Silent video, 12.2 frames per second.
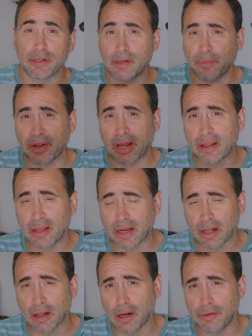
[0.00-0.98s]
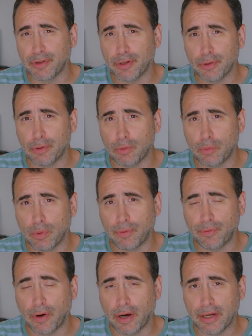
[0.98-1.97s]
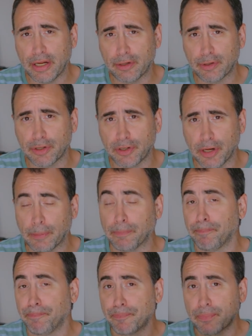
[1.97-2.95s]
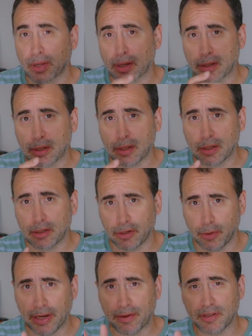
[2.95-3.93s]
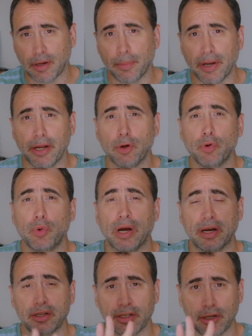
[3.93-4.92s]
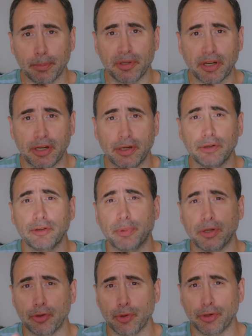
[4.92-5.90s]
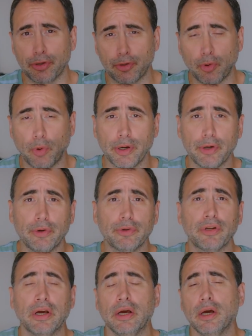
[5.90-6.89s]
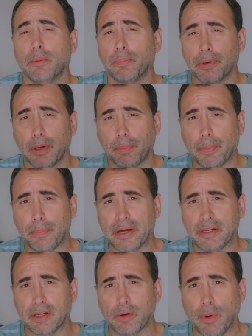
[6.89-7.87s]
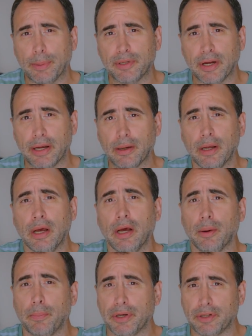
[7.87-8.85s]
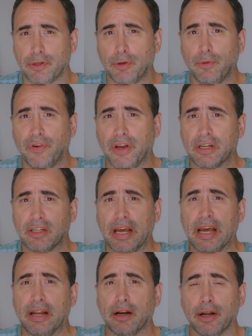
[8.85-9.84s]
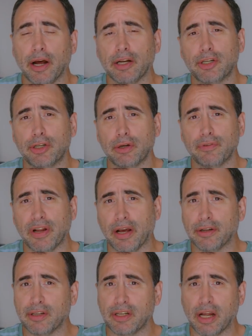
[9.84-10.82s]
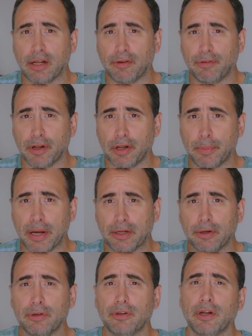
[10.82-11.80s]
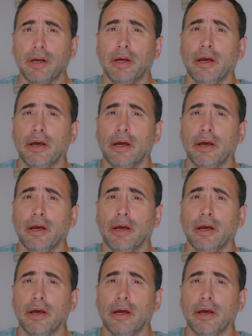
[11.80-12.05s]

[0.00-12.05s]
something I think a lot of you will find interesting. So you have somebody who has some skills, been doing tutorials, put up a basic website, but two things. A, they're not sure if they understand the fundamentals.